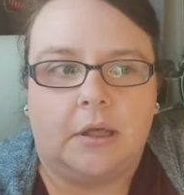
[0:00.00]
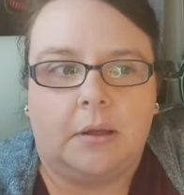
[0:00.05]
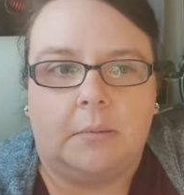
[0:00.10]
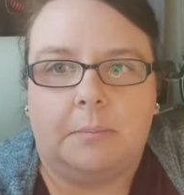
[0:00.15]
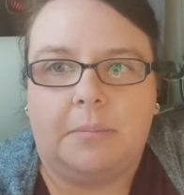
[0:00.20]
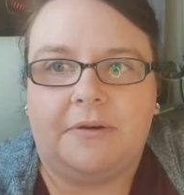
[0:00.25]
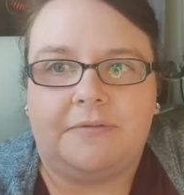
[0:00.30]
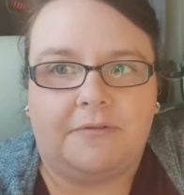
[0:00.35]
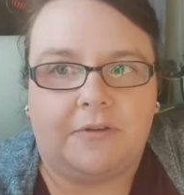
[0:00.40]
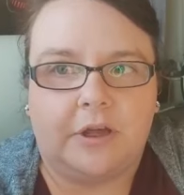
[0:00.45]

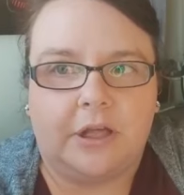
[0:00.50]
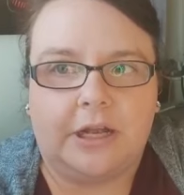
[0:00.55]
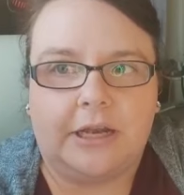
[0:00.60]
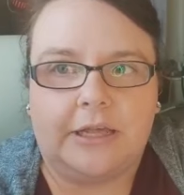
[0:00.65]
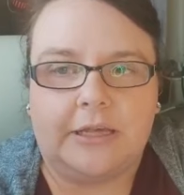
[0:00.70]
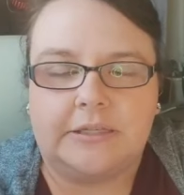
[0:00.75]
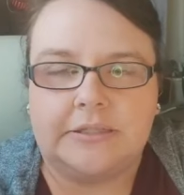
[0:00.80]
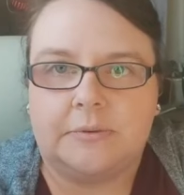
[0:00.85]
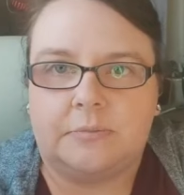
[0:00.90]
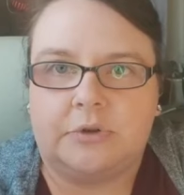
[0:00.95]

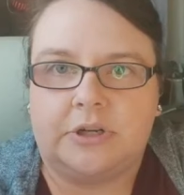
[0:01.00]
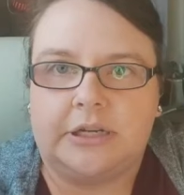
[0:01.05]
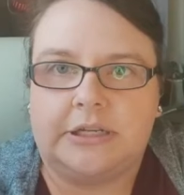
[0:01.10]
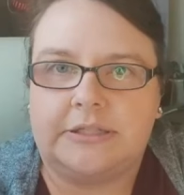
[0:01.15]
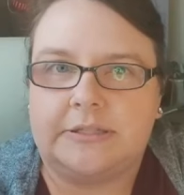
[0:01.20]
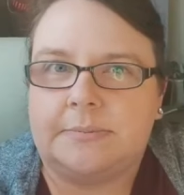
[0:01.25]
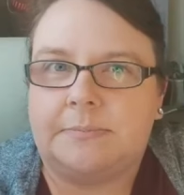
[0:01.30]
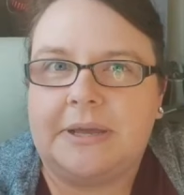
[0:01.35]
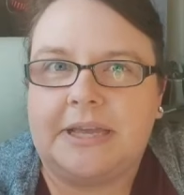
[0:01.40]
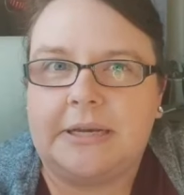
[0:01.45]
Preferably someone
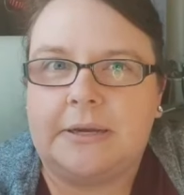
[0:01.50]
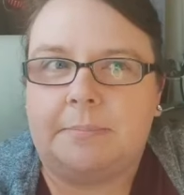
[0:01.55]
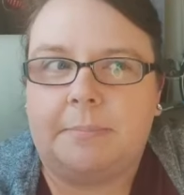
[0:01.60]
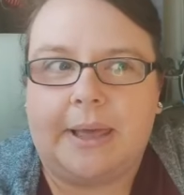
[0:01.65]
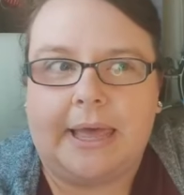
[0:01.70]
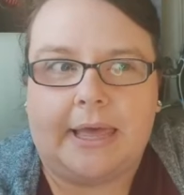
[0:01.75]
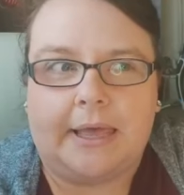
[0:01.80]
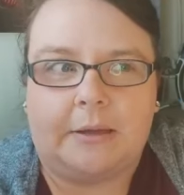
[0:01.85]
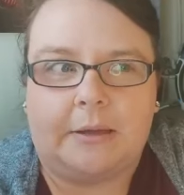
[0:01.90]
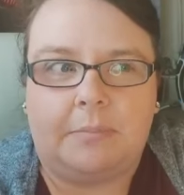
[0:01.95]
that's made a
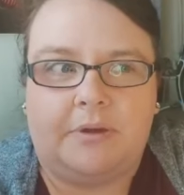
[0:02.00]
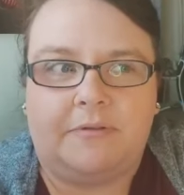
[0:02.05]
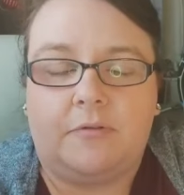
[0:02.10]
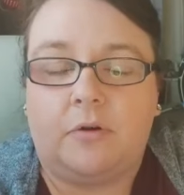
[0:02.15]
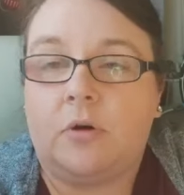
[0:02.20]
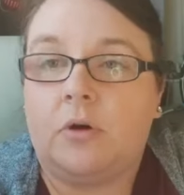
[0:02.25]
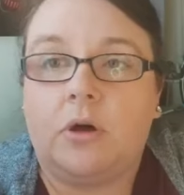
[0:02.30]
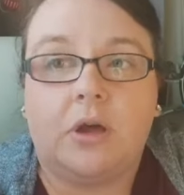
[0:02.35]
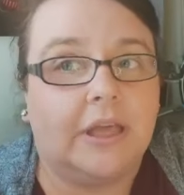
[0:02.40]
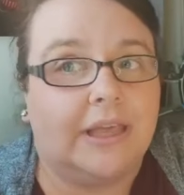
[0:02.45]
bag
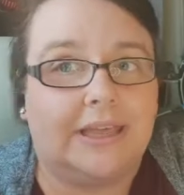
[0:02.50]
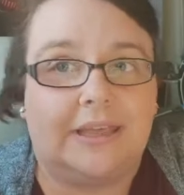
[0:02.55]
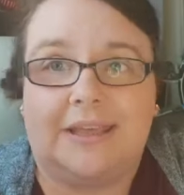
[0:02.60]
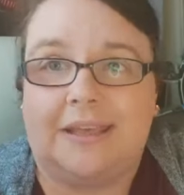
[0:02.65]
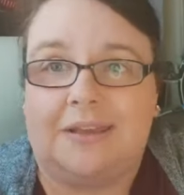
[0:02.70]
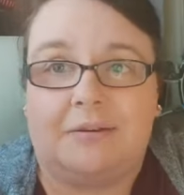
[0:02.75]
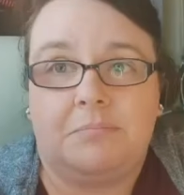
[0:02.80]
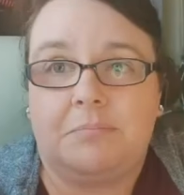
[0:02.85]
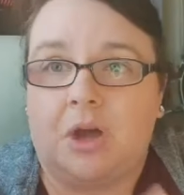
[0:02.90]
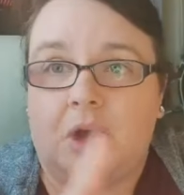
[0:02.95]
before.
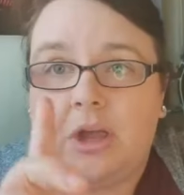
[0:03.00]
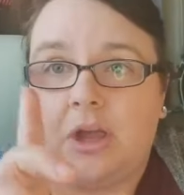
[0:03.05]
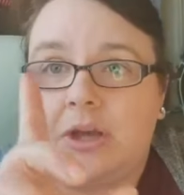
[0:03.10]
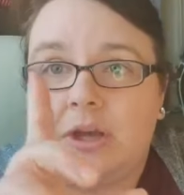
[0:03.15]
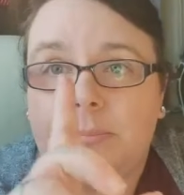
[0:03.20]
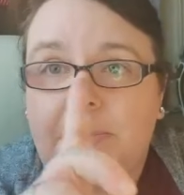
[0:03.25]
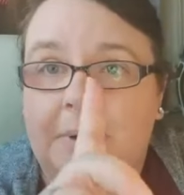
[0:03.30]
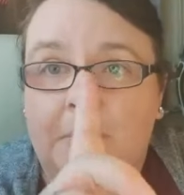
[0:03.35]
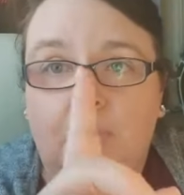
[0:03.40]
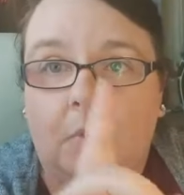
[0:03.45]
It might
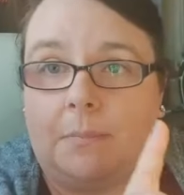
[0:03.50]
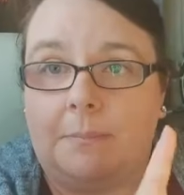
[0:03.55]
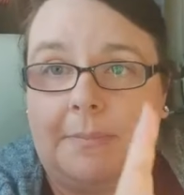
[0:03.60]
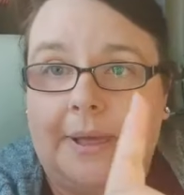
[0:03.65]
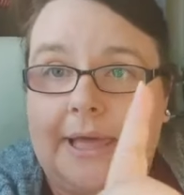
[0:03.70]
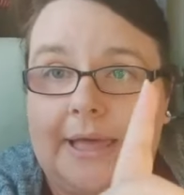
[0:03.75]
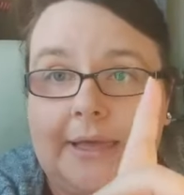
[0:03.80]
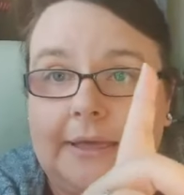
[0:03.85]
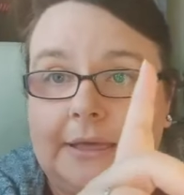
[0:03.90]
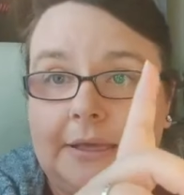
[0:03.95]
only be 1
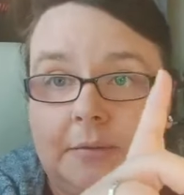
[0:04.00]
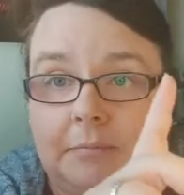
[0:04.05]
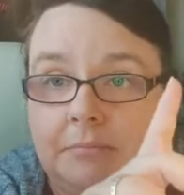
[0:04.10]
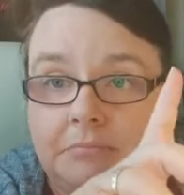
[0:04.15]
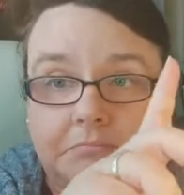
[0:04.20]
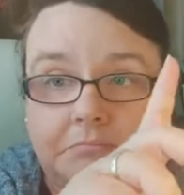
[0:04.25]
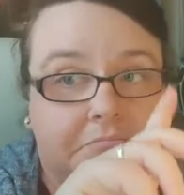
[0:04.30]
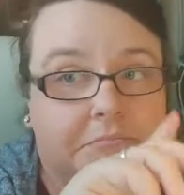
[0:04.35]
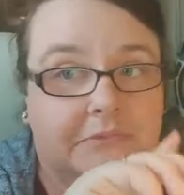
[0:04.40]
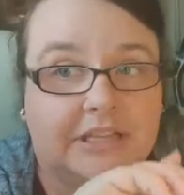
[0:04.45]
bag.
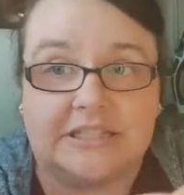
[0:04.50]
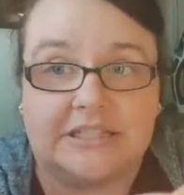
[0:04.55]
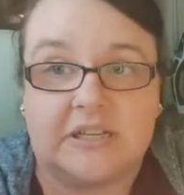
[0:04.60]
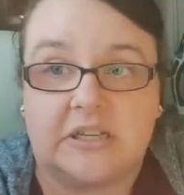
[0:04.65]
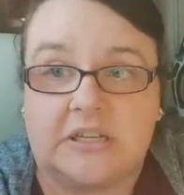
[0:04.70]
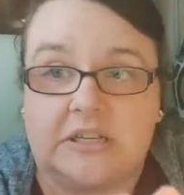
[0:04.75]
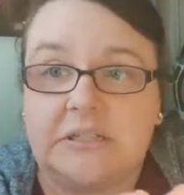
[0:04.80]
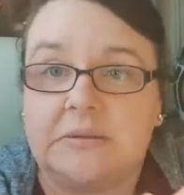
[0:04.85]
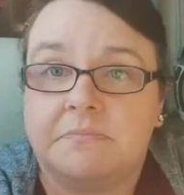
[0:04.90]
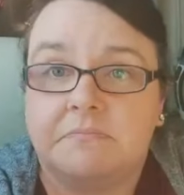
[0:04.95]
That's
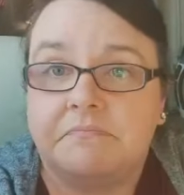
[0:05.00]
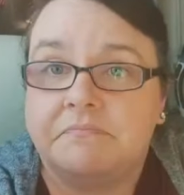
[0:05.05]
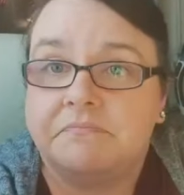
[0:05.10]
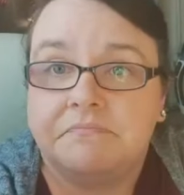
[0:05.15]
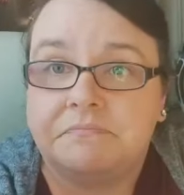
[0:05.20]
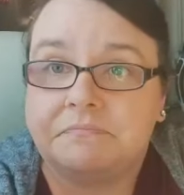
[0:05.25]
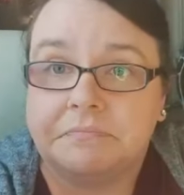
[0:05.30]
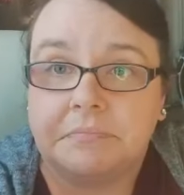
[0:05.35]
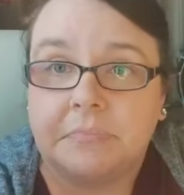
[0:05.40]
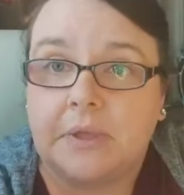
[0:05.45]
good.
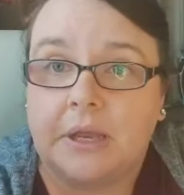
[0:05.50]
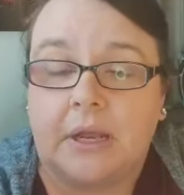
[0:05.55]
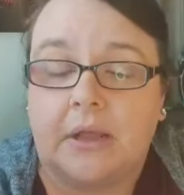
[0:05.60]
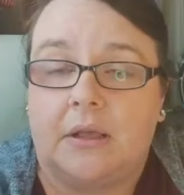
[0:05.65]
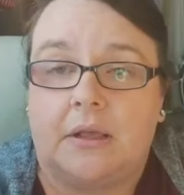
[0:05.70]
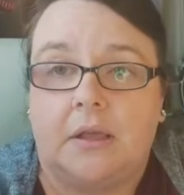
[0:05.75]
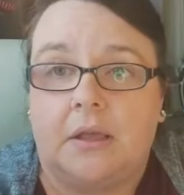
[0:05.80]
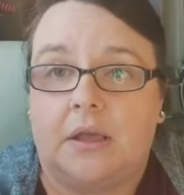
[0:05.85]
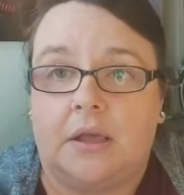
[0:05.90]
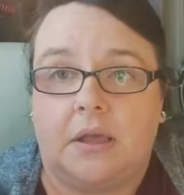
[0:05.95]

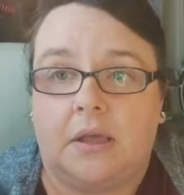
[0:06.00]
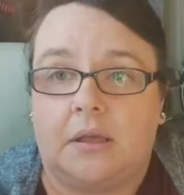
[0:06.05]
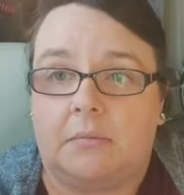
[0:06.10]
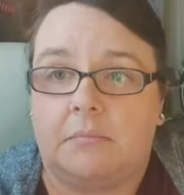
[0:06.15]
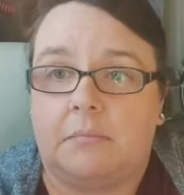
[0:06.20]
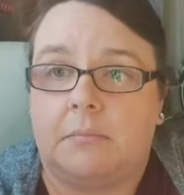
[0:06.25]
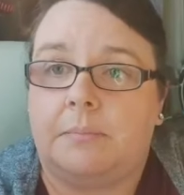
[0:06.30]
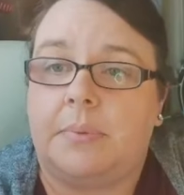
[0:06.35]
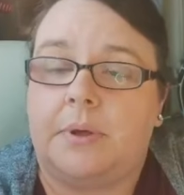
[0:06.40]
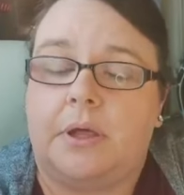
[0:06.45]

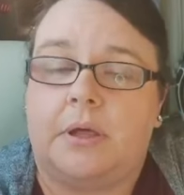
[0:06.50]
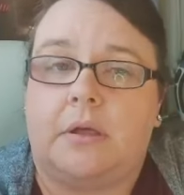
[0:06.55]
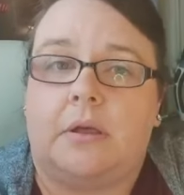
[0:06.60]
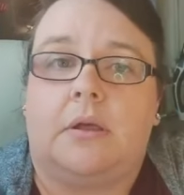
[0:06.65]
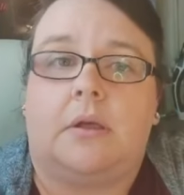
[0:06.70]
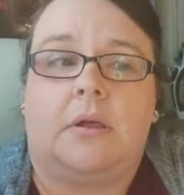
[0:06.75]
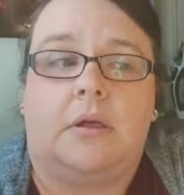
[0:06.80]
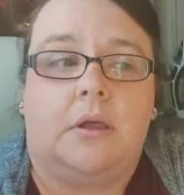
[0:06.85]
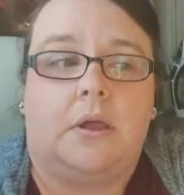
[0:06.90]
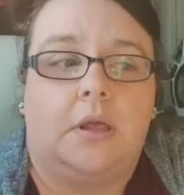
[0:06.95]
But
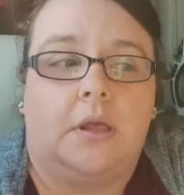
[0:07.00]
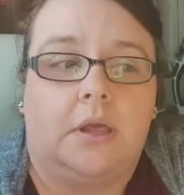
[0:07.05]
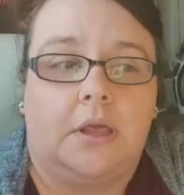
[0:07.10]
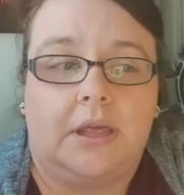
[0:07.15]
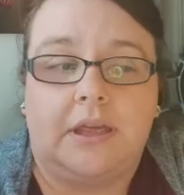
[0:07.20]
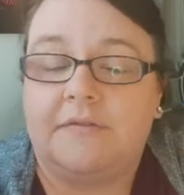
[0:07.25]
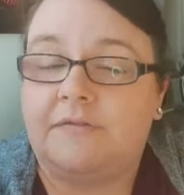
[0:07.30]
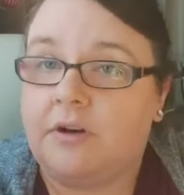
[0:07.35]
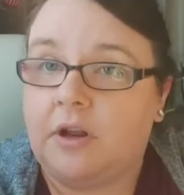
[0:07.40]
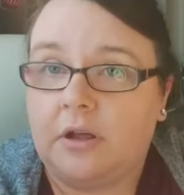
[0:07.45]

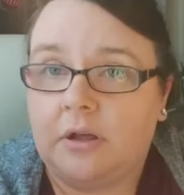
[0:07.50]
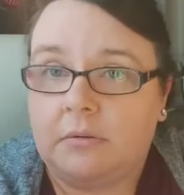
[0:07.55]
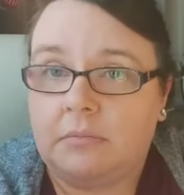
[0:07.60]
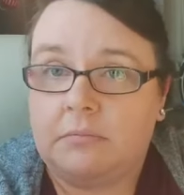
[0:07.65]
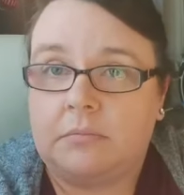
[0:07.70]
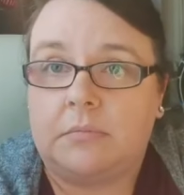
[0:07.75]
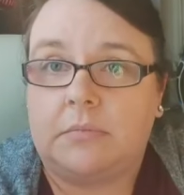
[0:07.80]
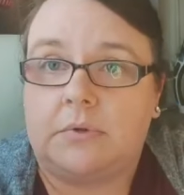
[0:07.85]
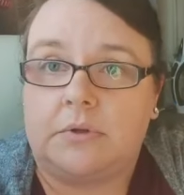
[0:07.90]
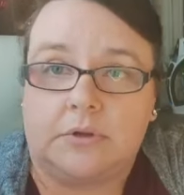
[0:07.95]
if not,
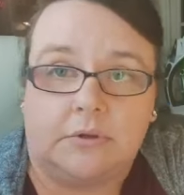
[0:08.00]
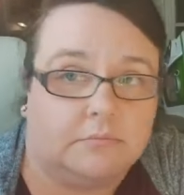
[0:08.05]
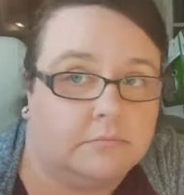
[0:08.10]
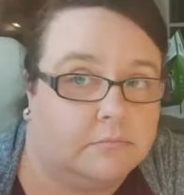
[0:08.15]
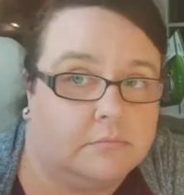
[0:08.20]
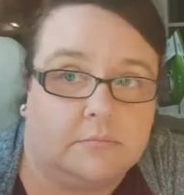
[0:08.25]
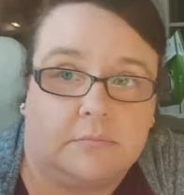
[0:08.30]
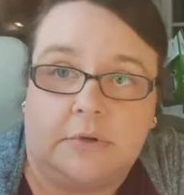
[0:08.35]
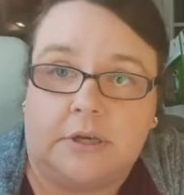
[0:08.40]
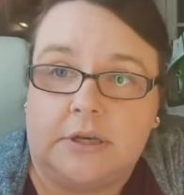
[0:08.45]

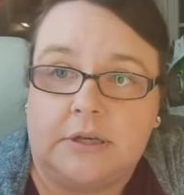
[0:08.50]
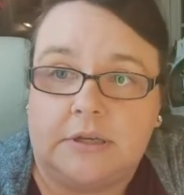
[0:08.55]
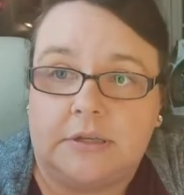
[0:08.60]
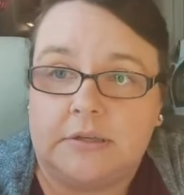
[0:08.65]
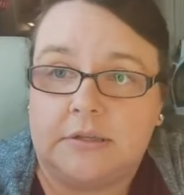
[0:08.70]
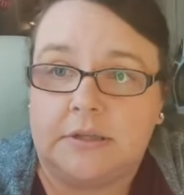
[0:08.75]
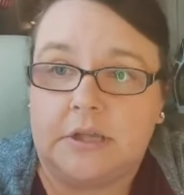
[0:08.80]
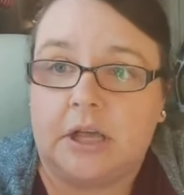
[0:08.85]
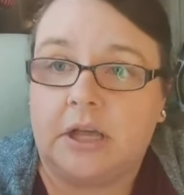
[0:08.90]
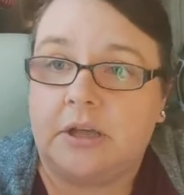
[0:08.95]

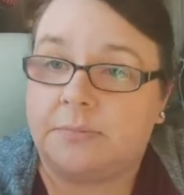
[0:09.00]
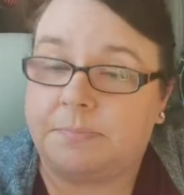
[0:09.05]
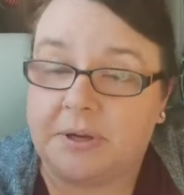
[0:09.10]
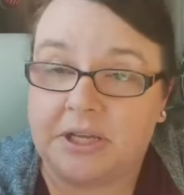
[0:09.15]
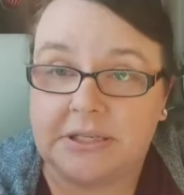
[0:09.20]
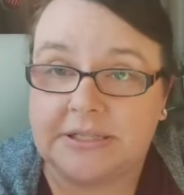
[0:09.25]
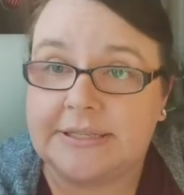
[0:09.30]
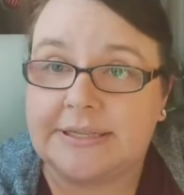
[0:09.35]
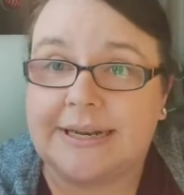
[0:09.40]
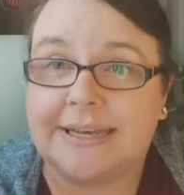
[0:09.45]
a
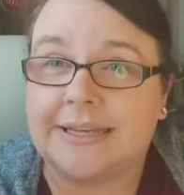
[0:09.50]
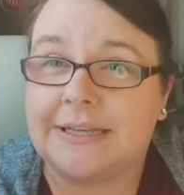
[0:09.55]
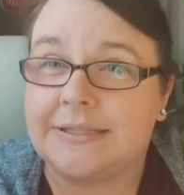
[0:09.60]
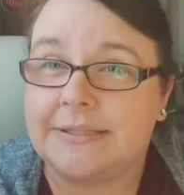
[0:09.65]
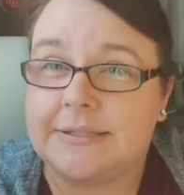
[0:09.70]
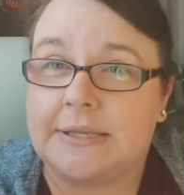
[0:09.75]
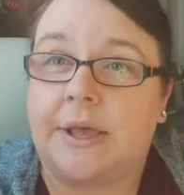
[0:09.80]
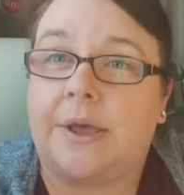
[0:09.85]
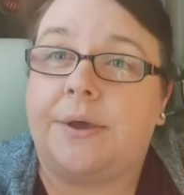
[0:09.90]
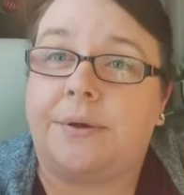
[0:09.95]
person that can
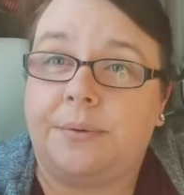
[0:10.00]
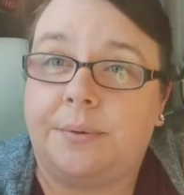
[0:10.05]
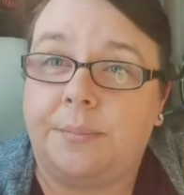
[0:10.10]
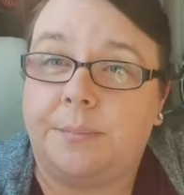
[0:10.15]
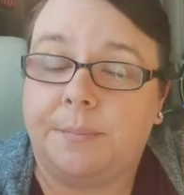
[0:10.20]
sew